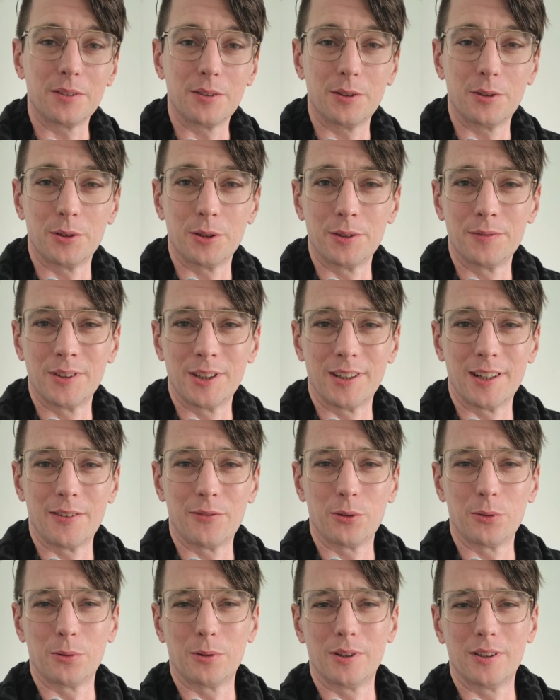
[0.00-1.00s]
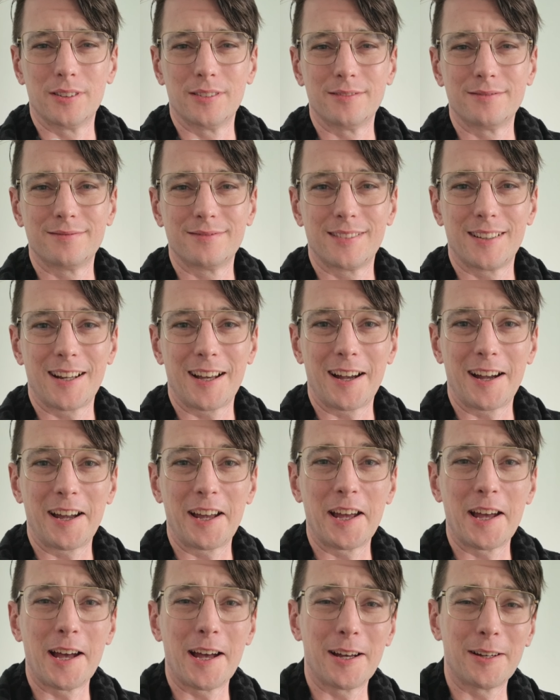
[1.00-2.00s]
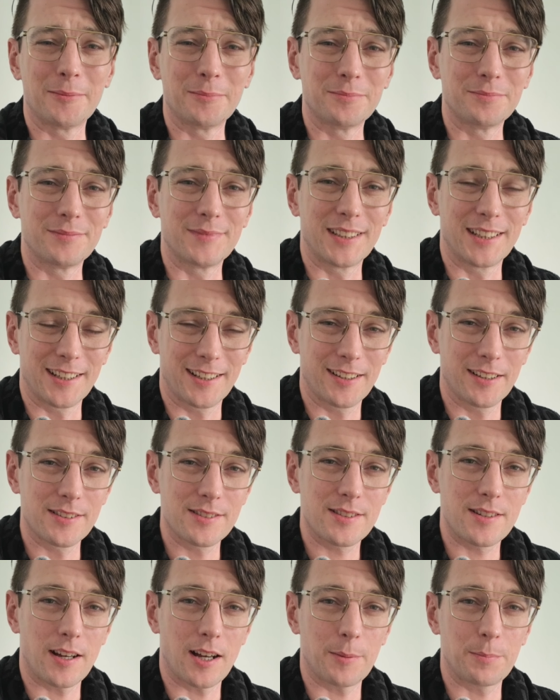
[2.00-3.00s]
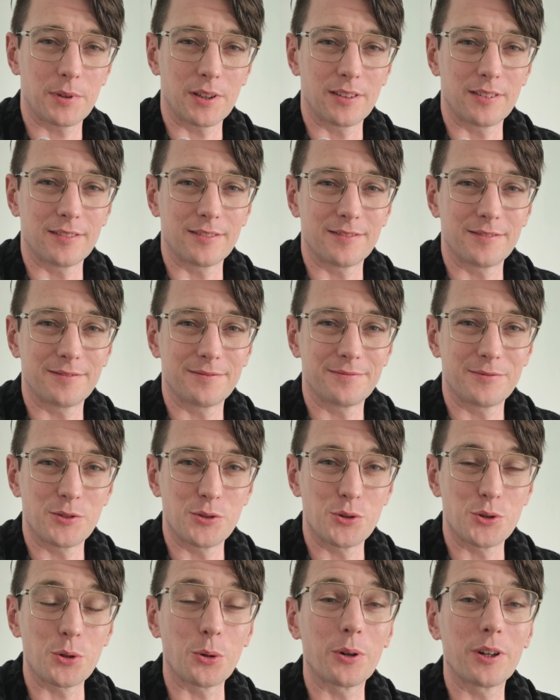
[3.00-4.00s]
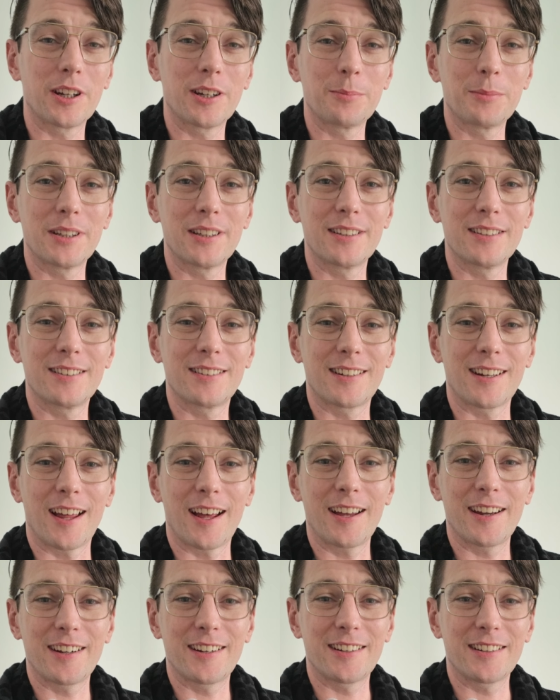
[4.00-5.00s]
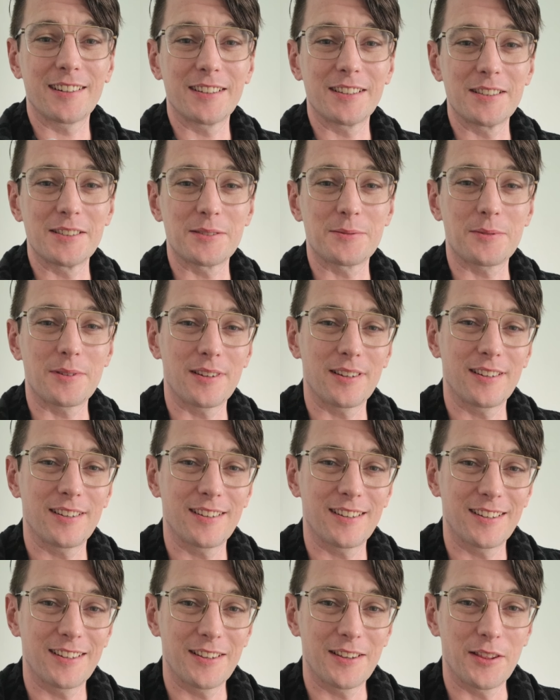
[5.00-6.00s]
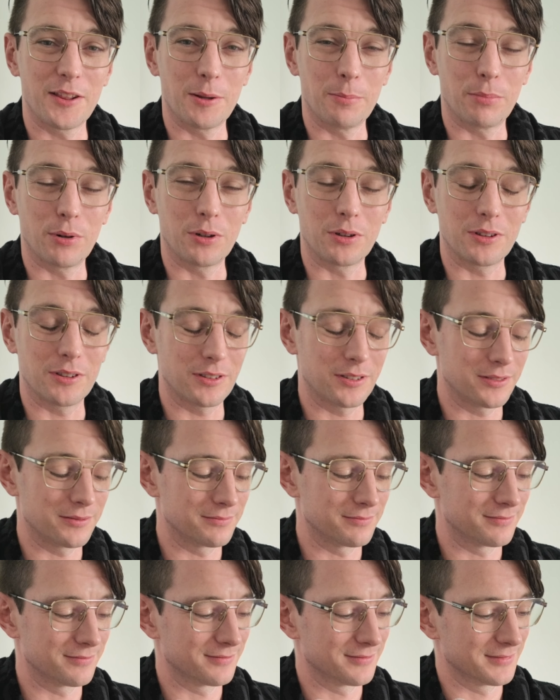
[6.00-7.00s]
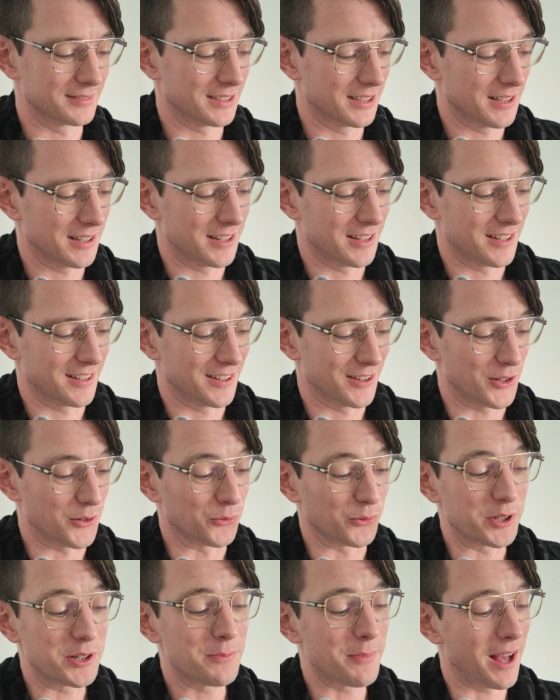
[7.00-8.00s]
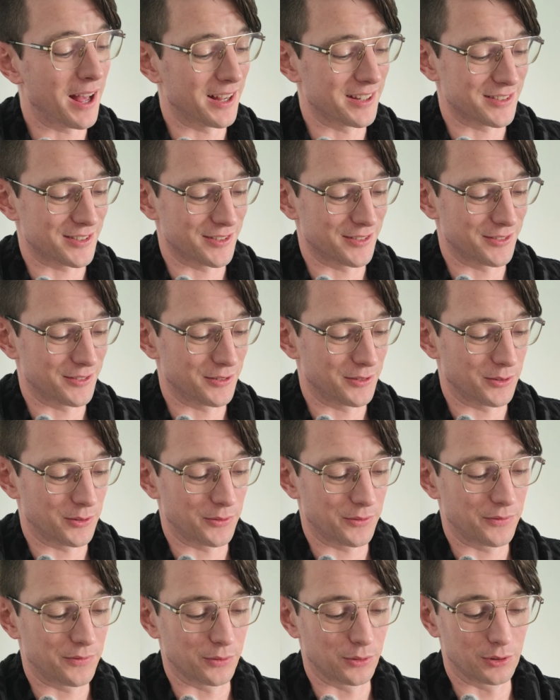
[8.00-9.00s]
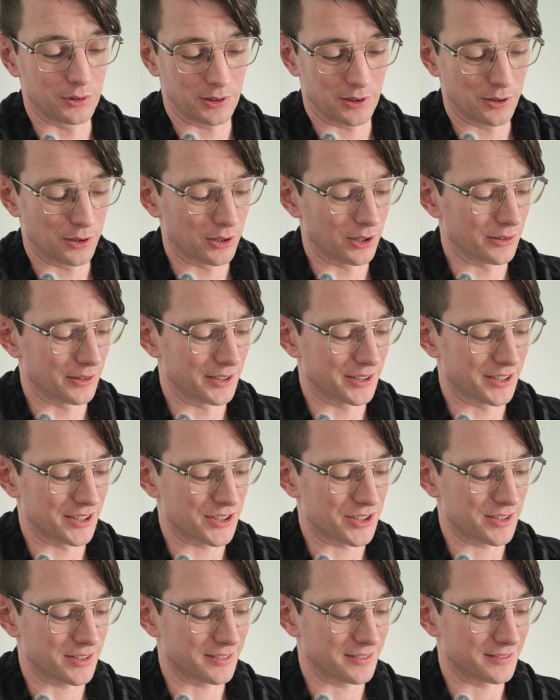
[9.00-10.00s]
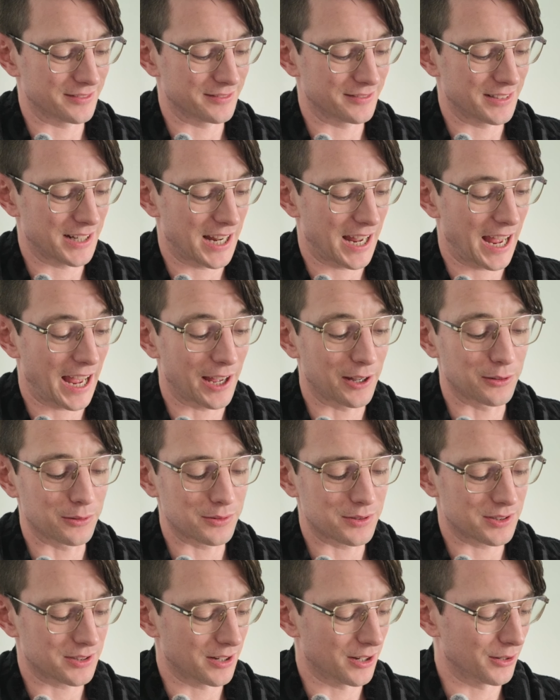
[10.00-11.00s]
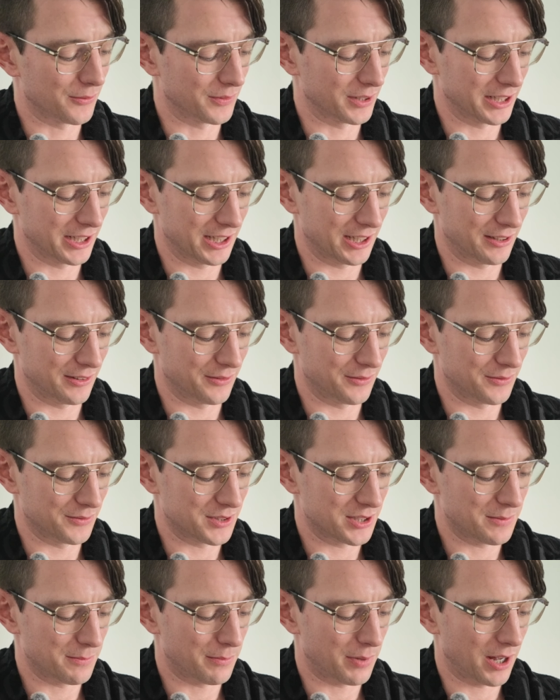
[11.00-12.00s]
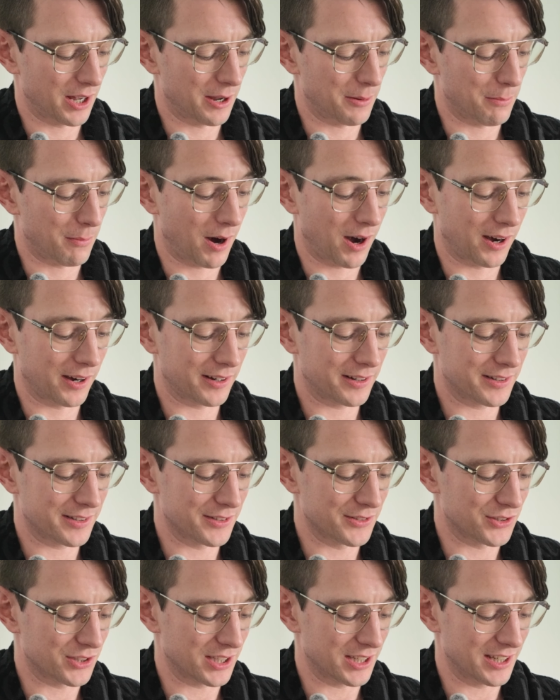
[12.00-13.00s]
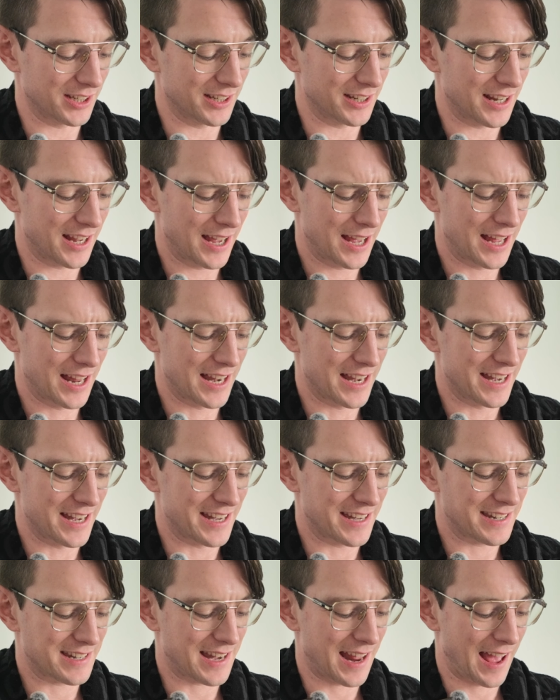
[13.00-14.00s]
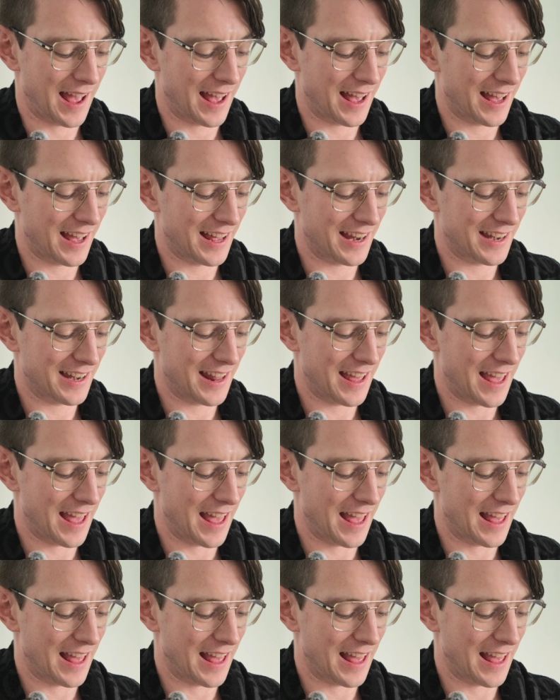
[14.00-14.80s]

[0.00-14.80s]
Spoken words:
Good evening, everyone. I am Nicholas Toppin. Joining me tonight is the book, the remastered full color edition, House of Leaves by Mark Z. Danielewski.